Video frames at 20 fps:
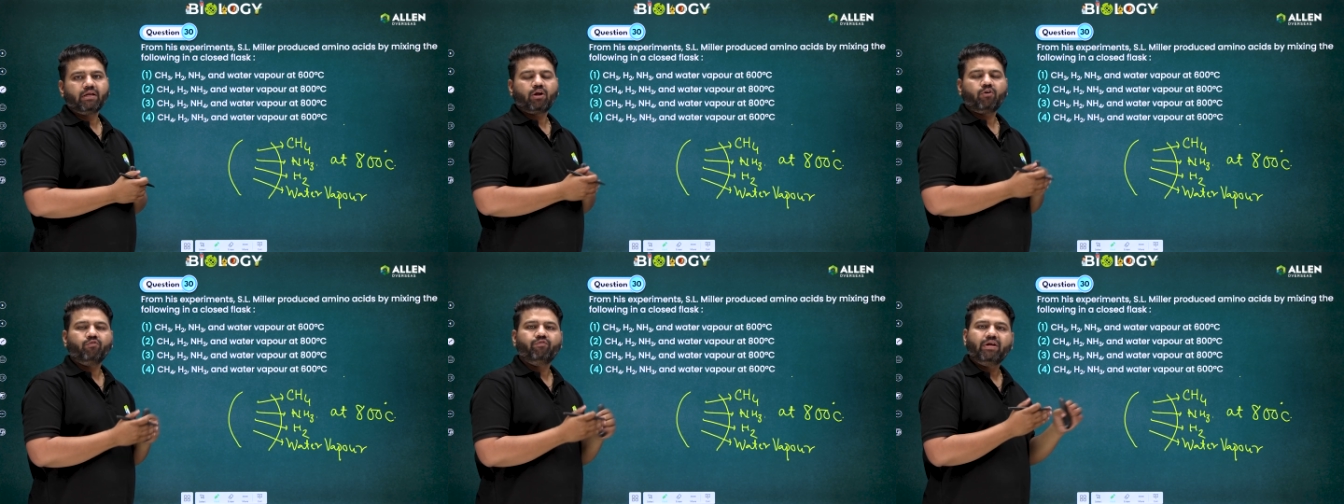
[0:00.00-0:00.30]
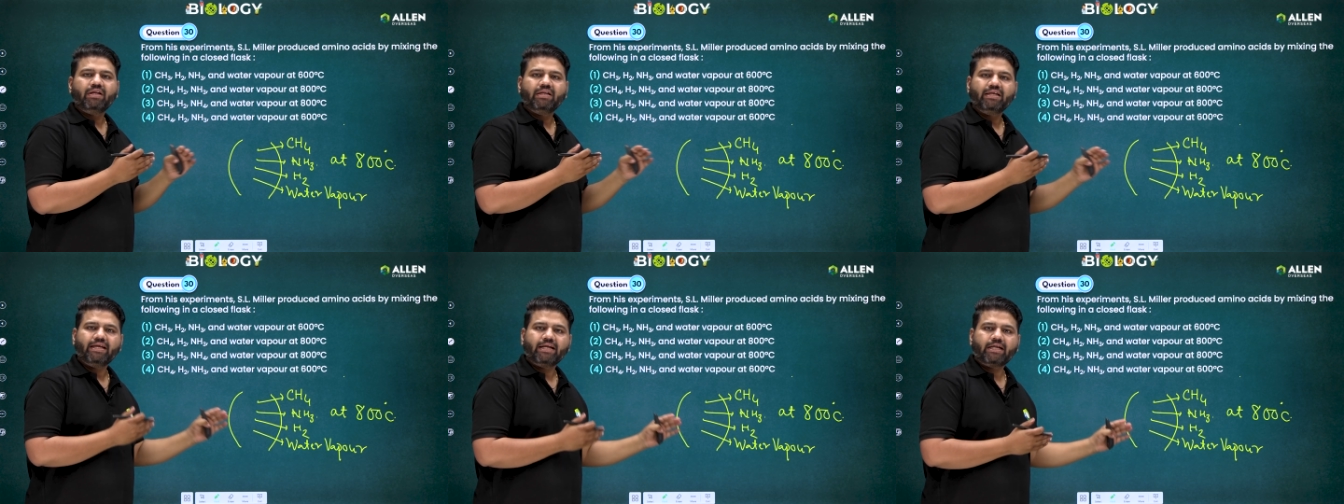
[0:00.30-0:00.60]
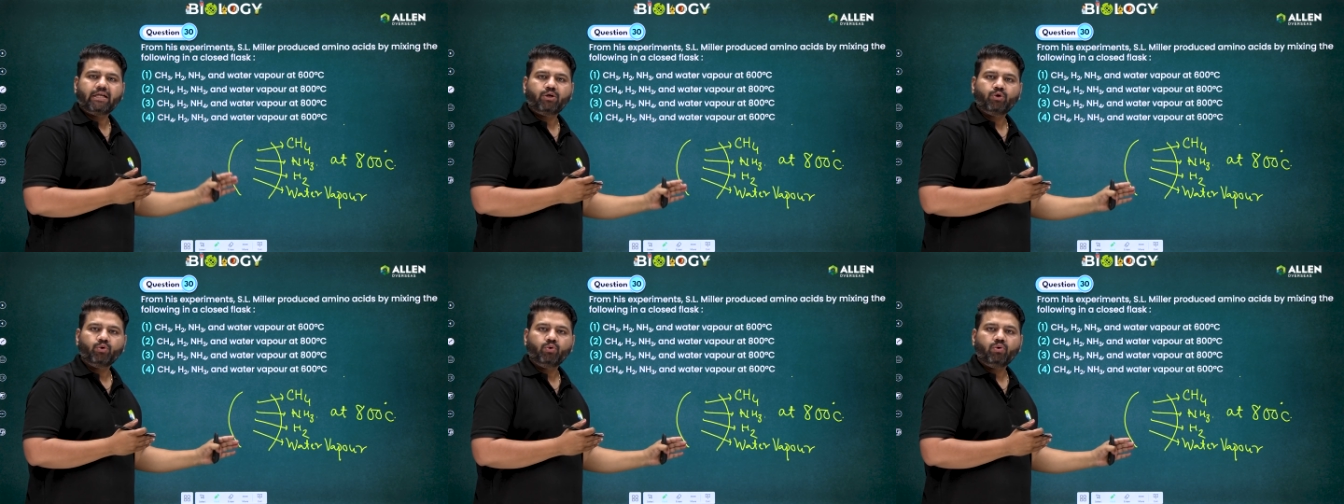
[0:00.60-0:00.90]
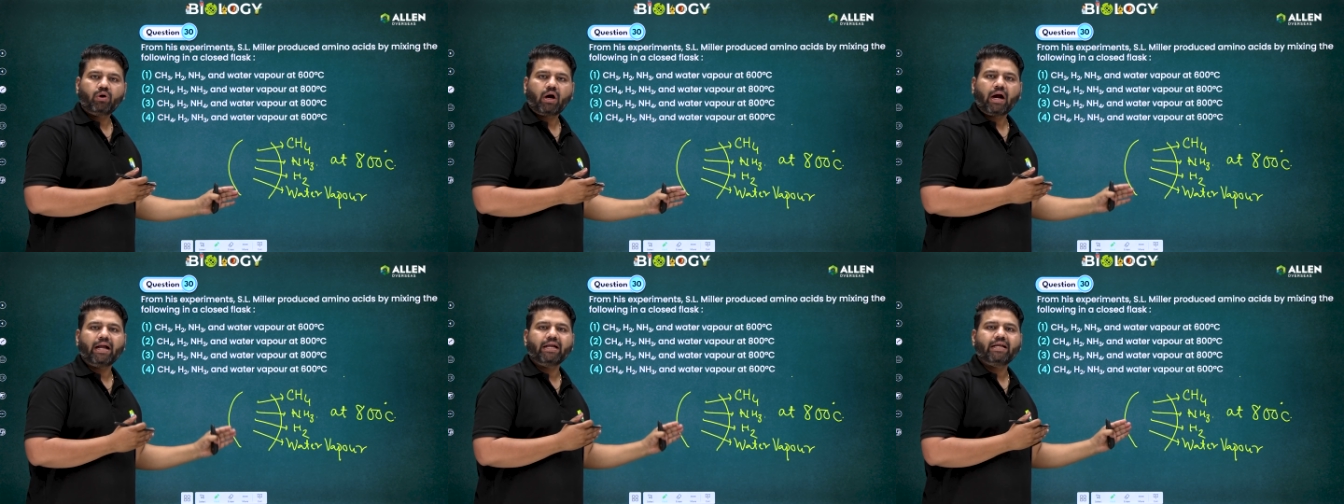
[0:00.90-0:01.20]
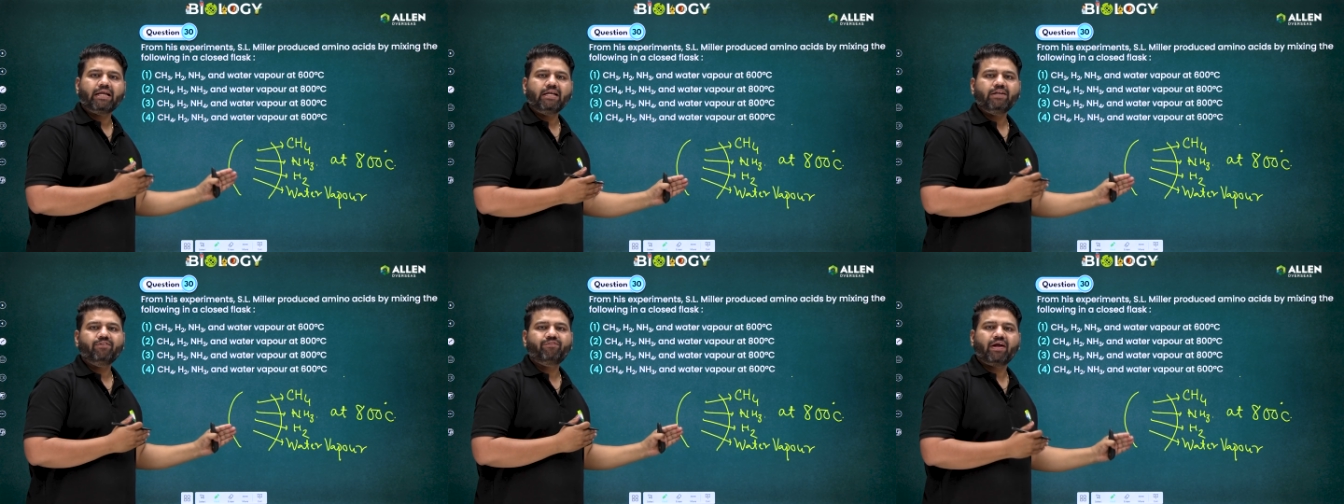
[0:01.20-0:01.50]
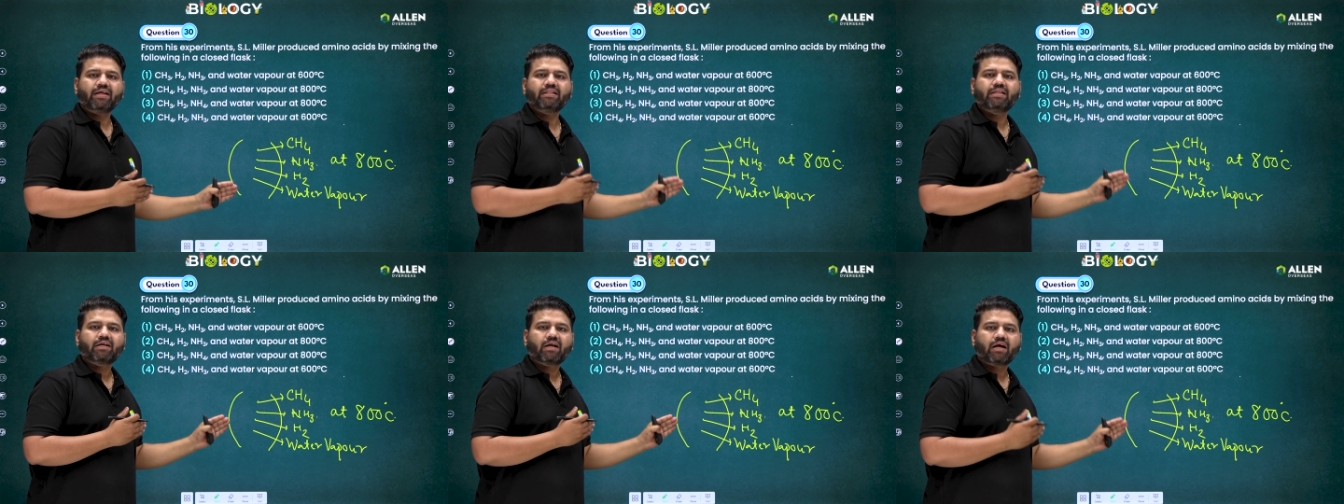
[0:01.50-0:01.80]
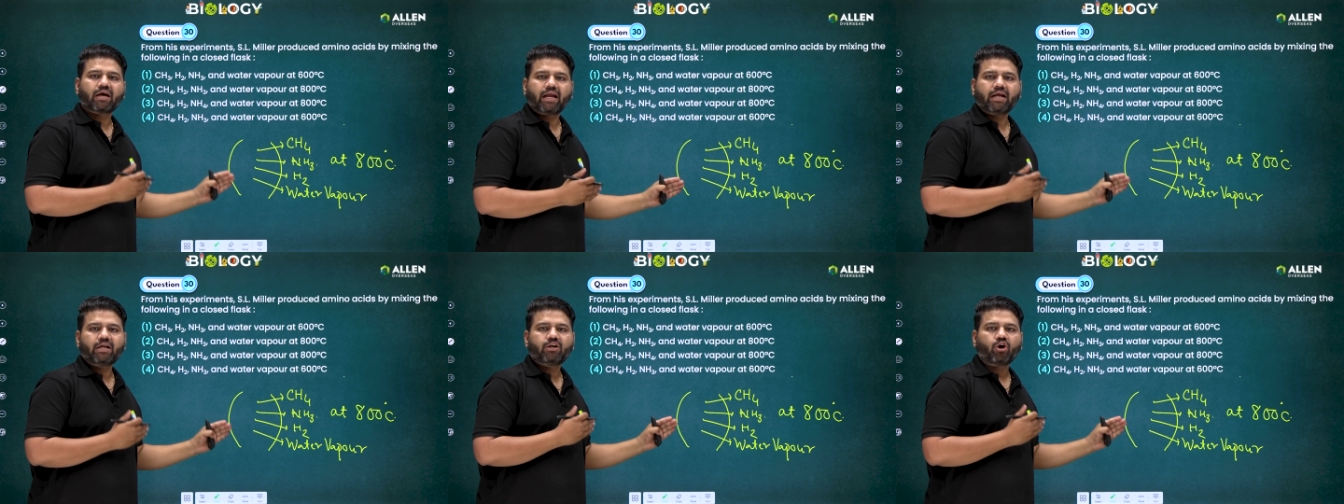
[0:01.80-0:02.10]
Now we need to identify the
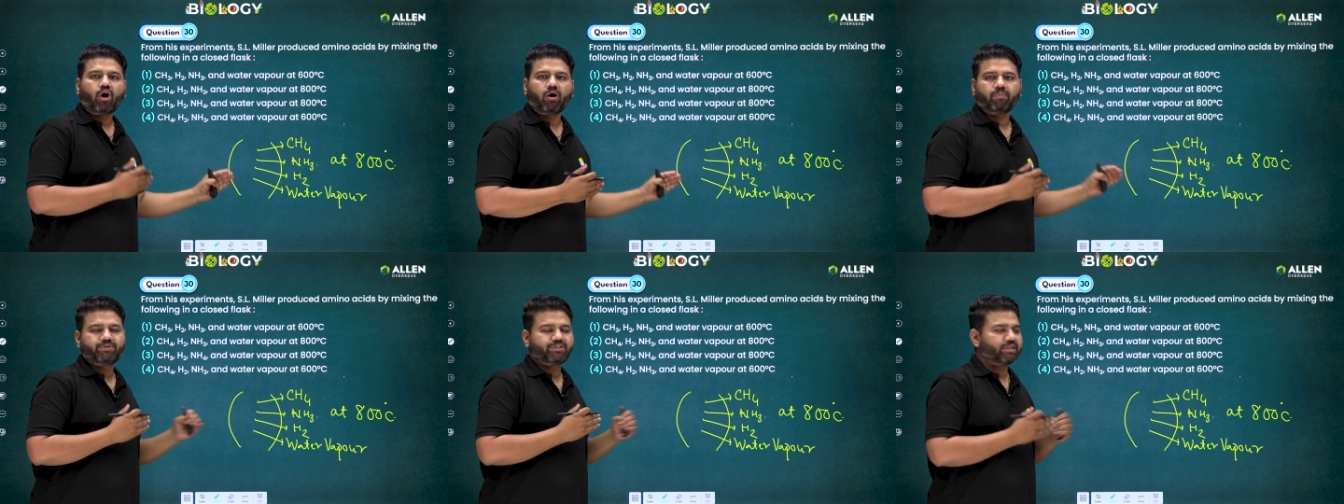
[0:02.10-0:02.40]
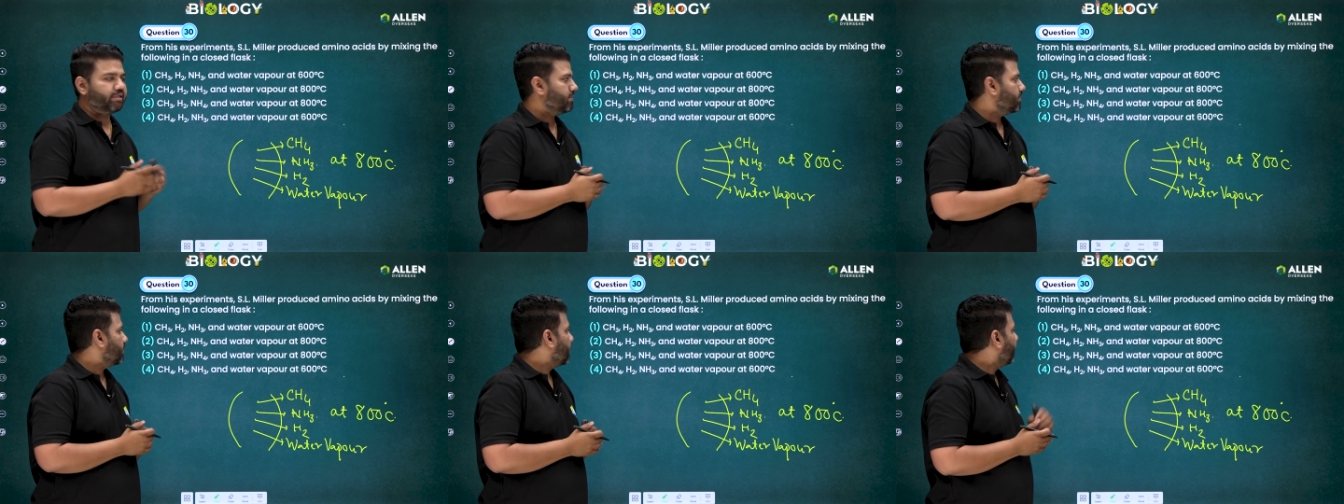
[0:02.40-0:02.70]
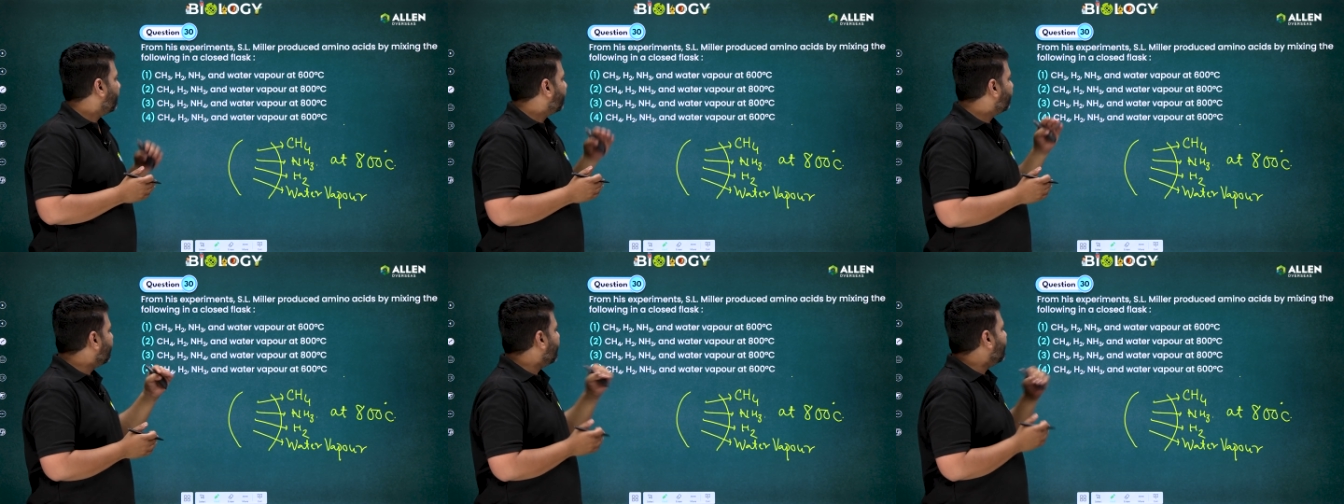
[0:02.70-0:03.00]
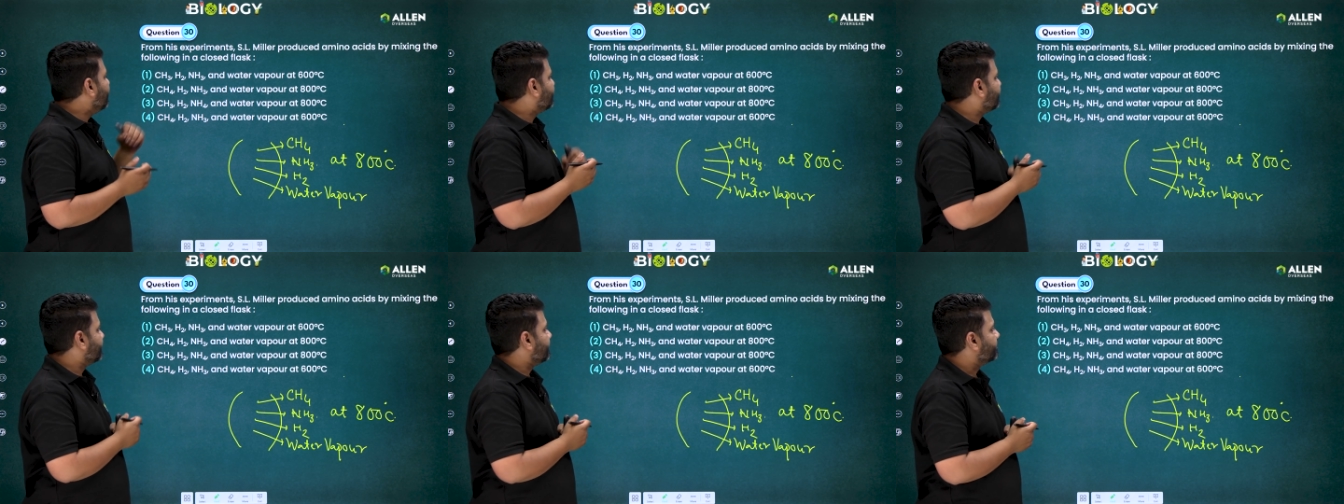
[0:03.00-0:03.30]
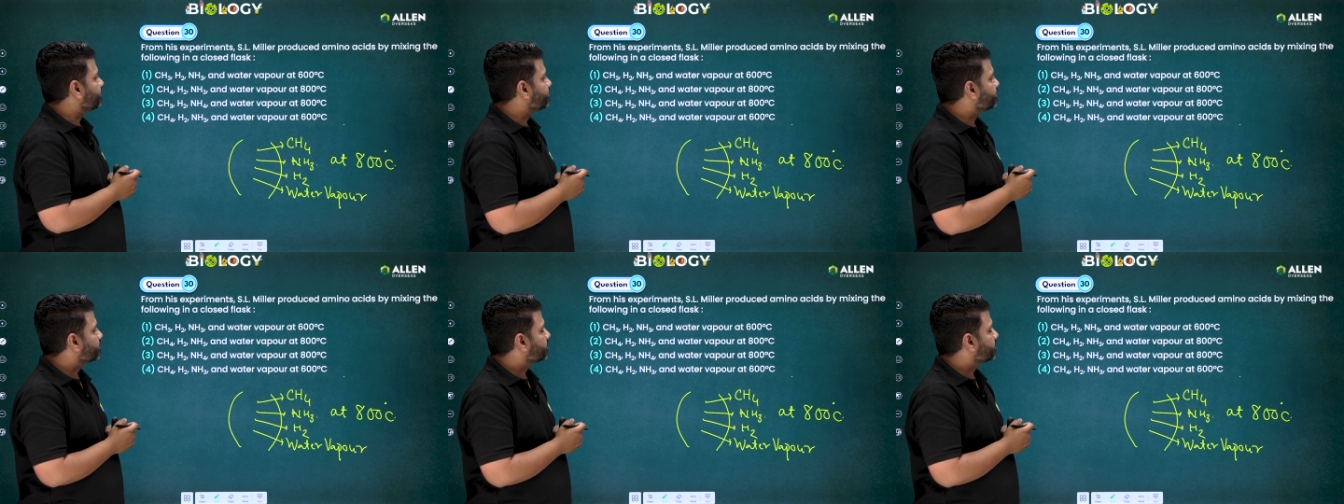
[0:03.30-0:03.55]
correct option. Please see.